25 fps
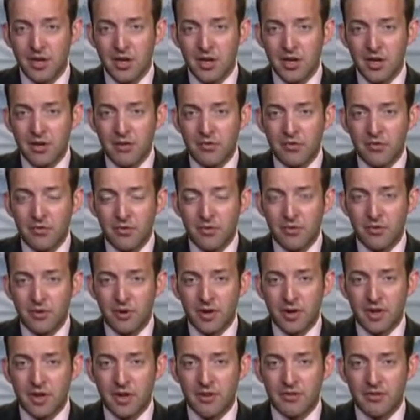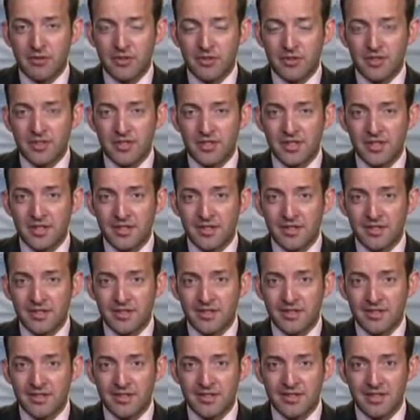for a city
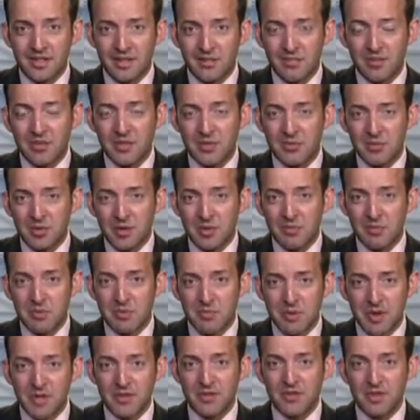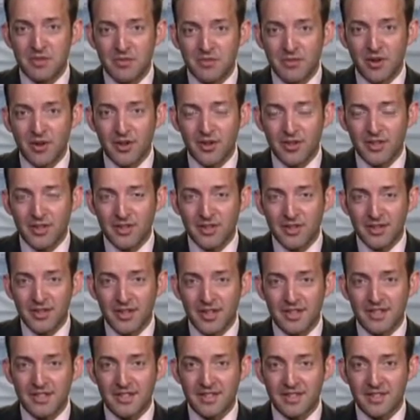that seems to be perpetually focused on the
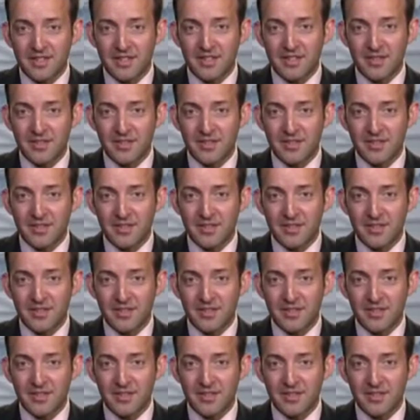next election.